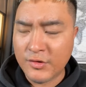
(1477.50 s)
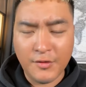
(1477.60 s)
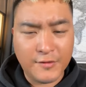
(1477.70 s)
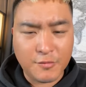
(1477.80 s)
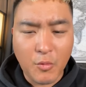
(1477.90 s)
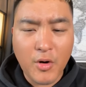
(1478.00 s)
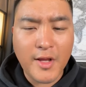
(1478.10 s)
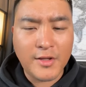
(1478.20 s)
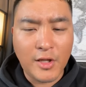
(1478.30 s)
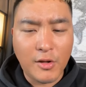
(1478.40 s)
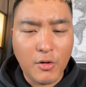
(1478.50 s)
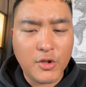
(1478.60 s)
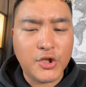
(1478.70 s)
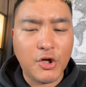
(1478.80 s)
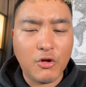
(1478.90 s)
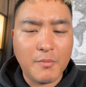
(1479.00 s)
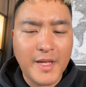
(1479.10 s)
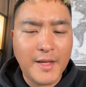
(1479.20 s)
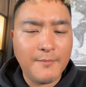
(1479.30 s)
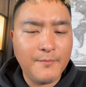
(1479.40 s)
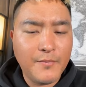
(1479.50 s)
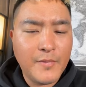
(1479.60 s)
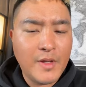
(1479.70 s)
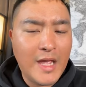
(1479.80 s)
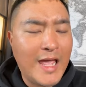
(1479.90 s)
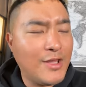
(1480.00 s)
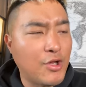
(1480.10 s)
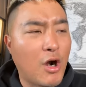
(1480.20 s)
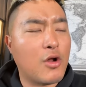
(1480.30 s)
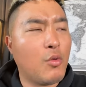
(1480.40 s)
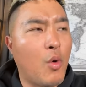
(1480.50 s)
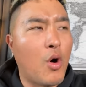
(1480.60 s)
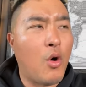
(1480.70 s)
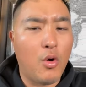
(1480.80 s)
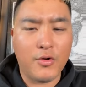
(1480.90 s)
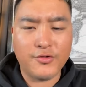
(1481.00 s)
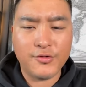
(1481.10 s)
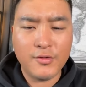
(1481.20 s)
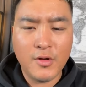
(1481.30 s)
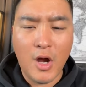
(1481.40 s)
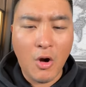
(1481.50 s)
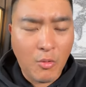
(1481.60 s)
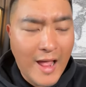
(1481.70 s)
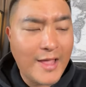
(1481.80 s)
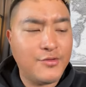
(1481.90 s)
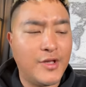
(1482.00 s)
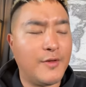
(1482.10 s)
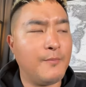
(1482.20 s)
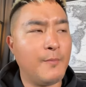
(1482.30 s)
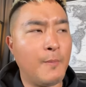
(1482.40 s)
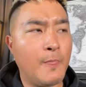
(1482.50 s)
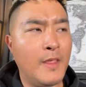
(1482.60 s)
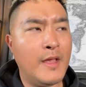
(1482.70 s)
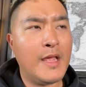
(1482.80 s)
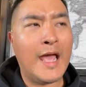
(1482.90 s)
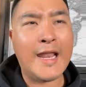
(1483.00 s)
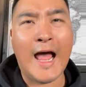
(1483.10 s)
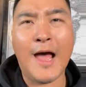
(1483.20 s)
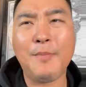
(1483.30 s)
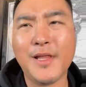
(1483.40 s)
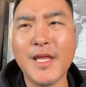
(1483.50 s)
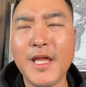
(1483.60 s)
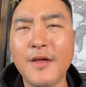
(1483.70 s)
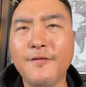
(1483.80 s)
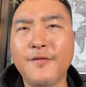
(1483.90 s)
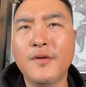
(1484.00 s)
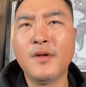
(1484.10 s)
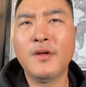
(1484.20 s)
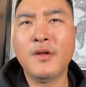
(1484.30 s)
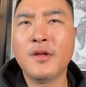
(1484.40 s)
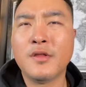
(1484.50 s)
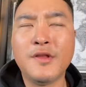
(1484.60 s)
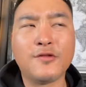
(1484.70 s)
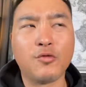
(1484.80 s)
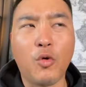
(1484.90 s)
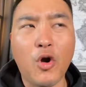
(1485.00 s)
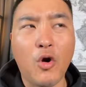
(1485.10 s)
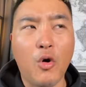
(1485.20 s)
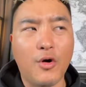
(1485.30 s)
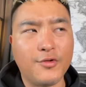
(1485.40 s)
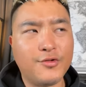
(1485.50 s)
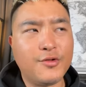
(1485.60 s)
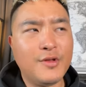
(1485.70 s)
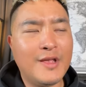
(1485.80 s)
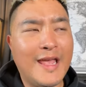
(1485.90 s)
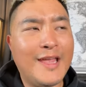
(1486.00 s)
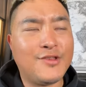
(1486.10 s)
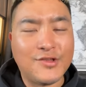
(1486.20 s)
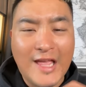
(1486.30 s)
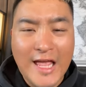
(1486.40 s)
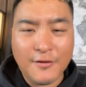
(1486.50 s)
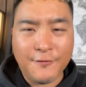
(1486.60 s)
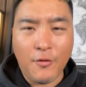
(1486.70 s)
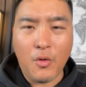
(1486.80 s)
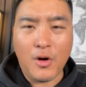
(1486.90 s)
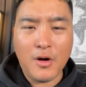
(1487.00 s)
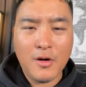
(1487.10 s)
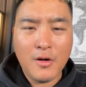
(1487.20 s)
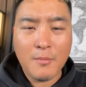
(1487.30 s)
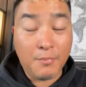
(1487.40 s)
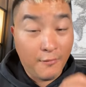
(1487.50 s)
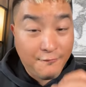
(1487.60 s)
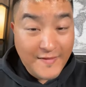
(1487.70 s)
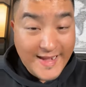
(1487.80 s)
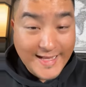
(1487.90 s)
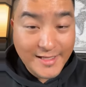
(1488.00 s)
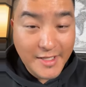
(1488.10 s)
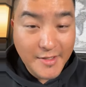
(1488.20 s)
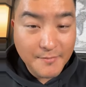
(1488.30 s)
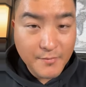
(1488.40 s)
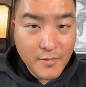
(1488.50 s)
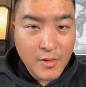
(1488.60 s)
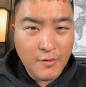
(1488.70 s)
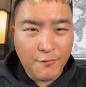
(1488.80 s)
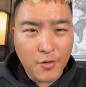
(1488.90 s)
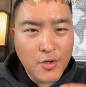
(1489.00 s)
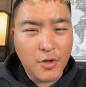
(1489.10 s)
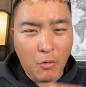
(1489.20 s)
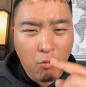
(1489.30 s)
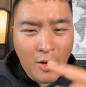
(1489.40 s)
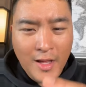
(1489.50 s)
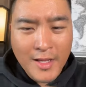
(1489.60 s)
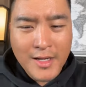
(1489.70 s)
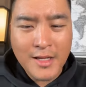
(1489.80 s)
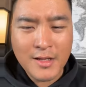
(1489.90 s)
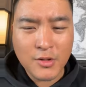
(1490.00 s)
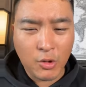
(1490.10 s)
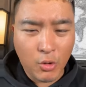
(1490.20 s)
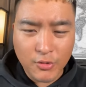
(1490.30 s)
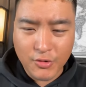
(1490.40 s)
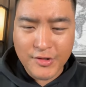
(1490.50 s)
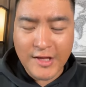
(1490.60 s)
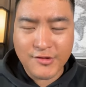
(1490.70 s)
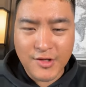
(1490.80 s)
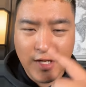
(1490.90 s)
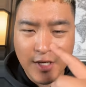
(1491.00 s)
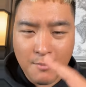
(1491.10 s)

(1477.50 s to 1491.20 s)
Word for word: So this morning, the Lord showed me a dark war horse arising. And I believe this war horse, it stands for prophetically for you to run towards your destiny.